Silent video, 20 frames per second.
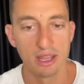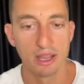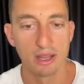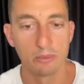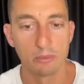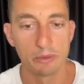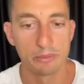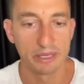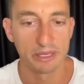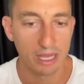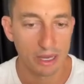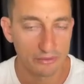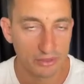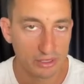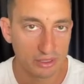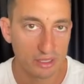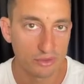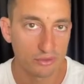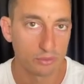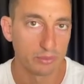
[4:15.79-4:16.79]
We've been
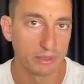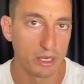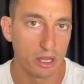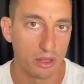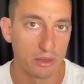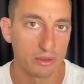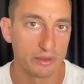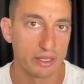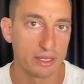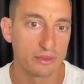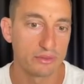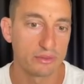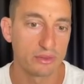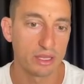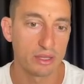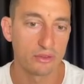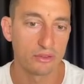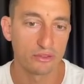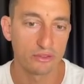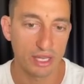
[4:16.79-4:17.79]
covering this. We know that there's
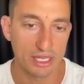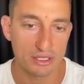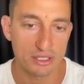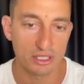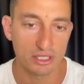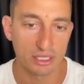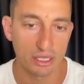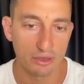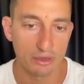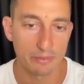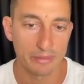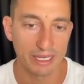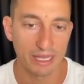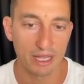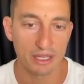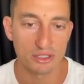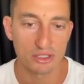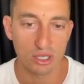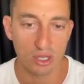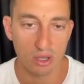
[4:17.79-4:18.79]
essentially going to be
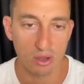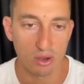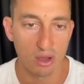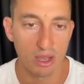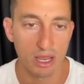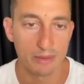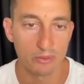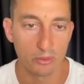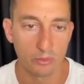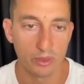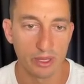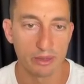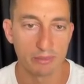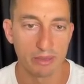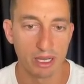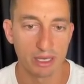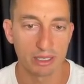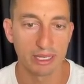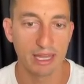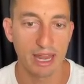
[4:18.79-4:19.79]
a time where the
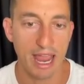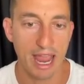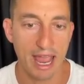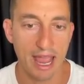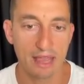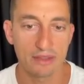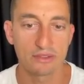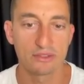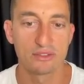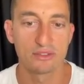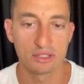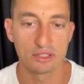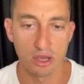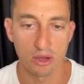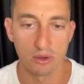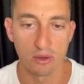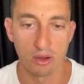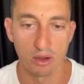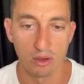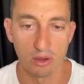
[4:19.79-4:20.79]
market has to
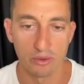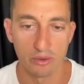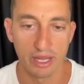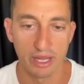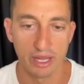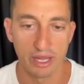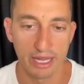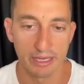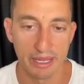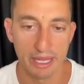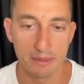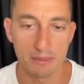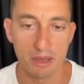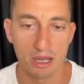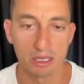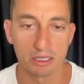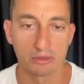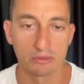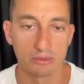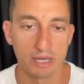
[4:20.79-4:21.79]
go on a bear
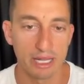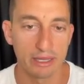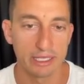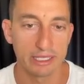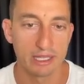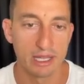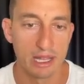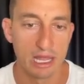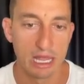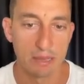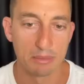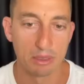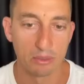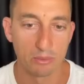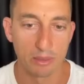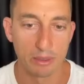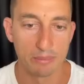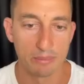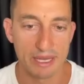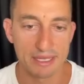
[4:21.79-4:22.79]
market rally, but
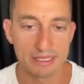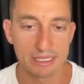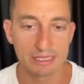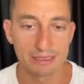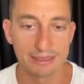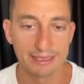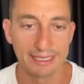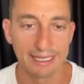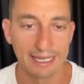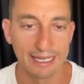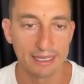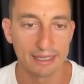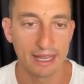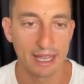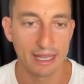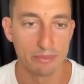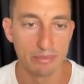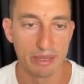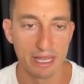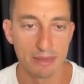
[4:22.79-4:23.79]
we're basically in
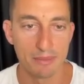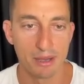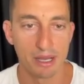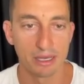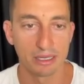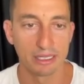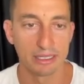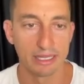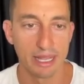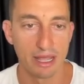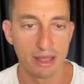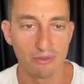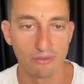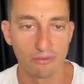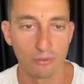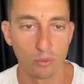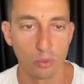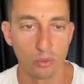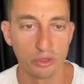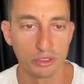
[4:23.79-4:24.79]
a bear market now
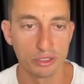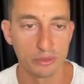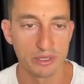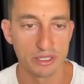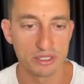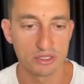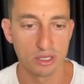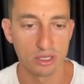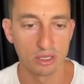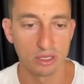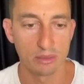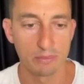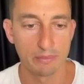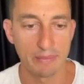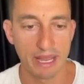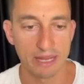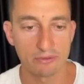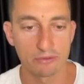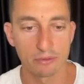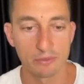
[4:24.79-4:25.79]
for the US dollar
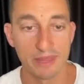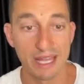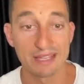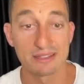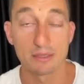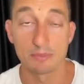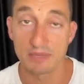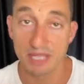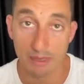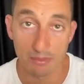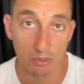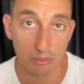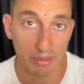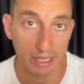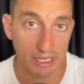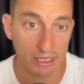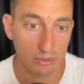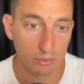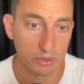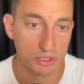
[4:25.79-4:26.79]
back from that September
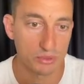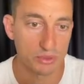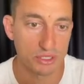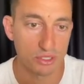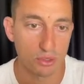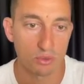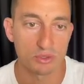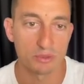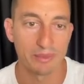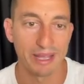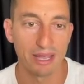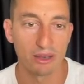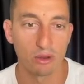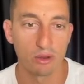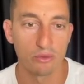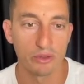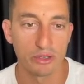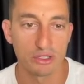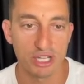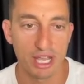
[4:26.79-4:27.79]
peak, which we talked about
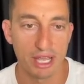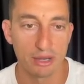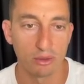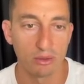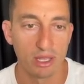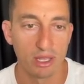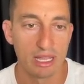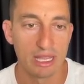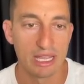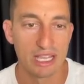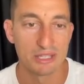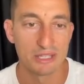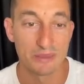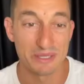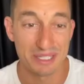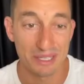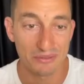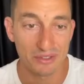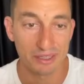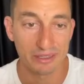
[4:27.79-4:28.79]
on the channel,
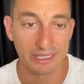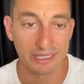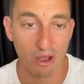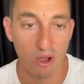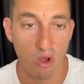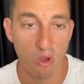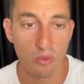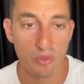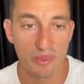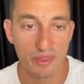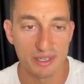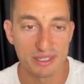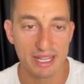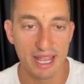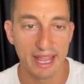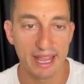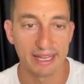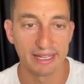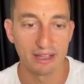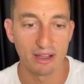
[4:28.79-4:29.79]
specifically on the
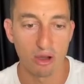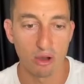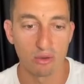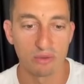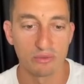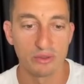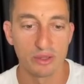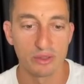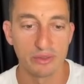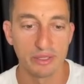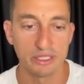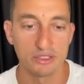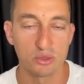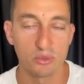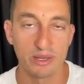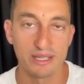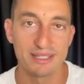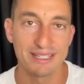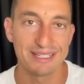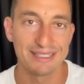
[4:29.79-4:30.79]
day of the
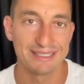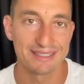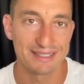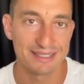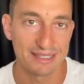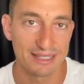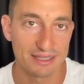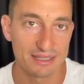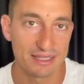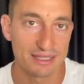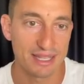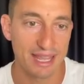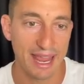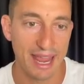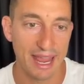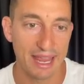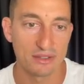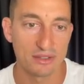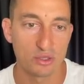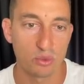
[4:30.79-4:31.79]
26th
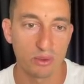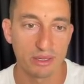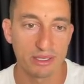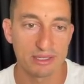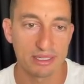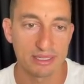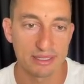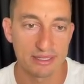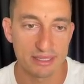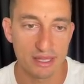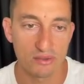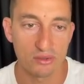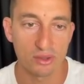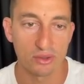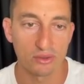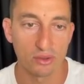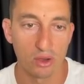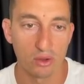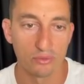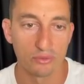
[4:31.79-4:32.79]
and
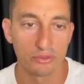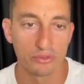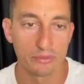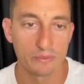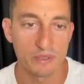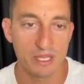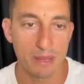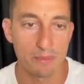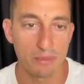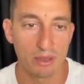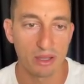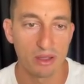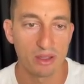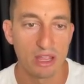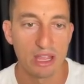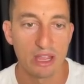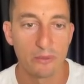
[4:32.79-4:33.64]
27th of September.